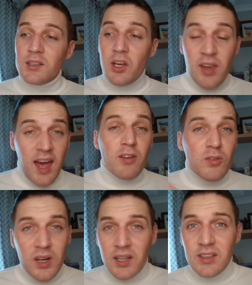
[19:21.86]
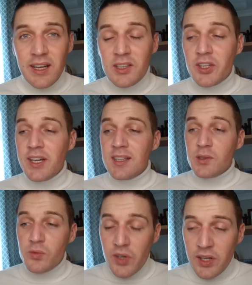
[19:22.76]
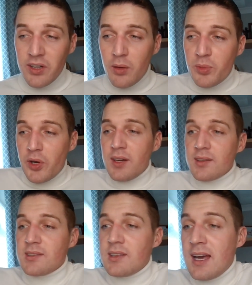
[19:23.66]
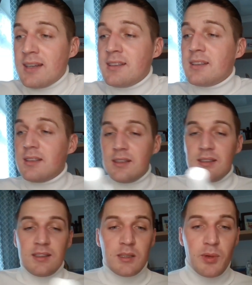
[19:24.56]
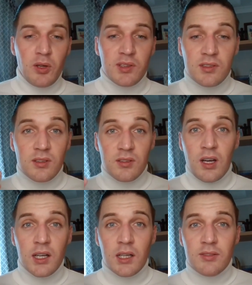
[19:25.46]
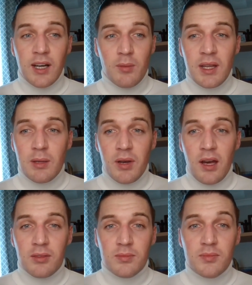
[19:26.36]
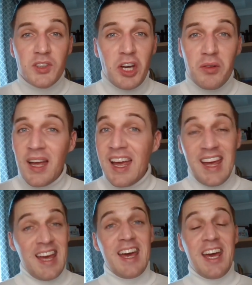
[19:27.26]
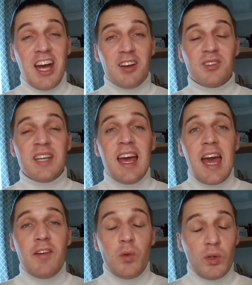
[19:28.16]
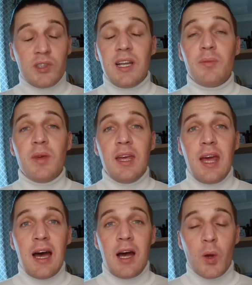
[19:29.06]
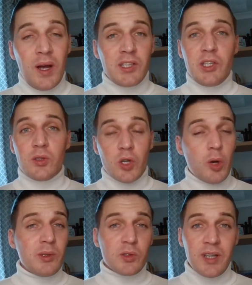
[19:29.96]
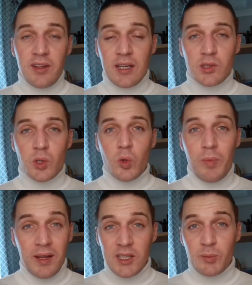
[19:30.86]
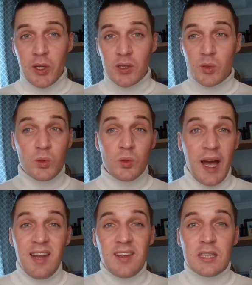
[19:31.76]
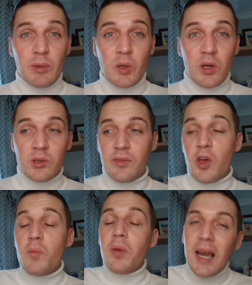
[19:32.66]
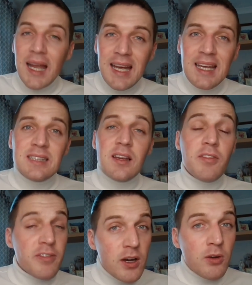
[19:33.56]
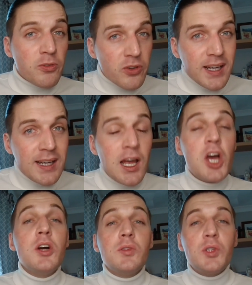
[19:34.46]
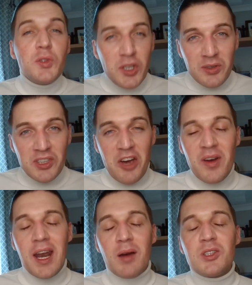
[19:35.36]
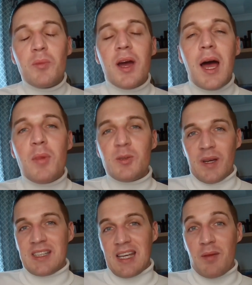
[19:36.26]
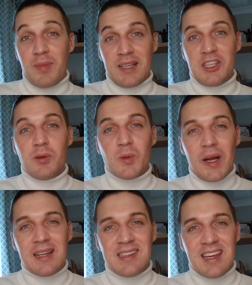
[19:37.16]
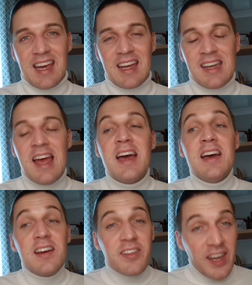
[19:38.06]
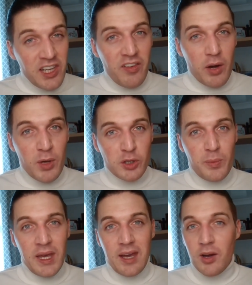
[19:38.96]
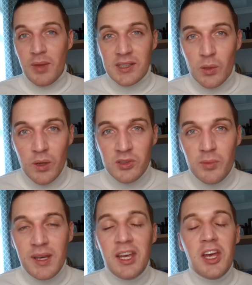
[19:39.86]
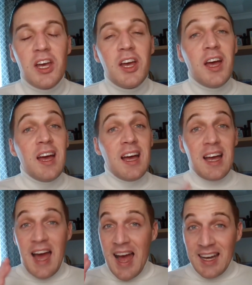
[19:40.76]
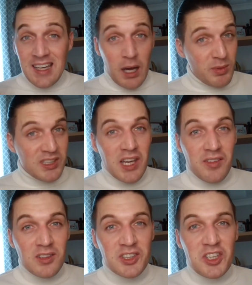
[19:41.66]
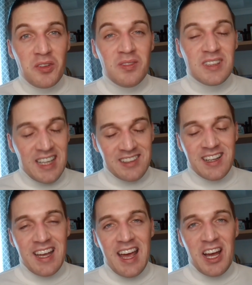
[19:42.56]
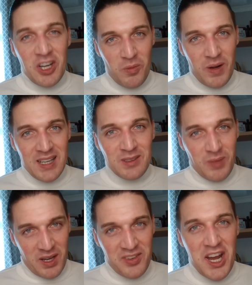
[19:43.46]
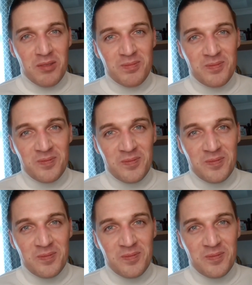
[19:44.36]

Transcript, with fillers: so, yeah, really great ingredients, really great products, and to be honest, I can't recommend them enough. So here goes. If you want to leave me uh, a question or a comment or anything at all about these products or anything, to be quite honest with you, please feel free to do so, and I will do my utmost best to come back to you as quick as I can. Thank you very much for being here. It means the world to me, and I'll be seeing you real soon. Take great care. God bless. Bye for now.